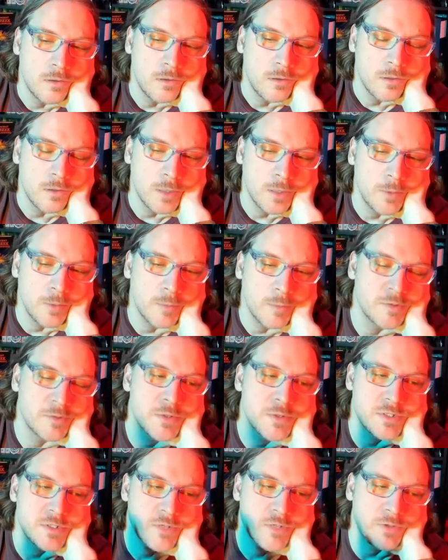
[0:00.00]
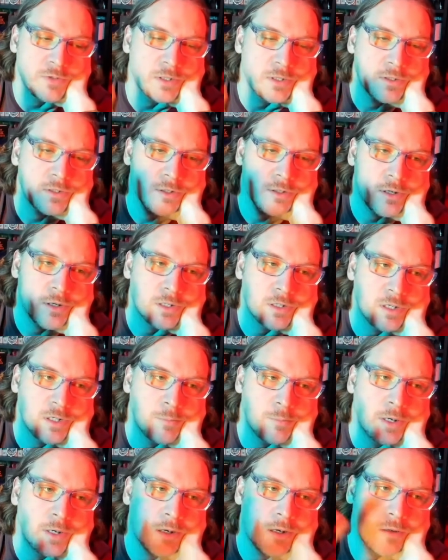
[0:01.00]
Okay, but I'm specifically talking
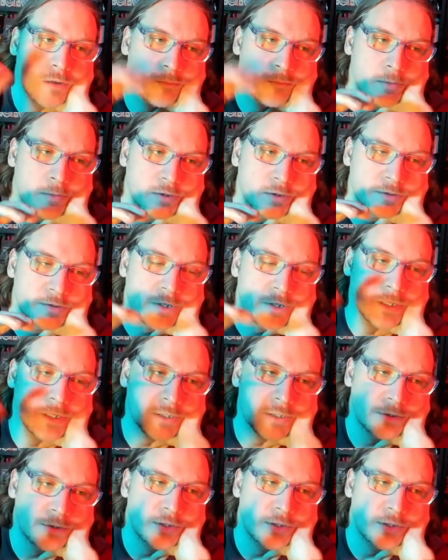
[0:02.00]
about Masonic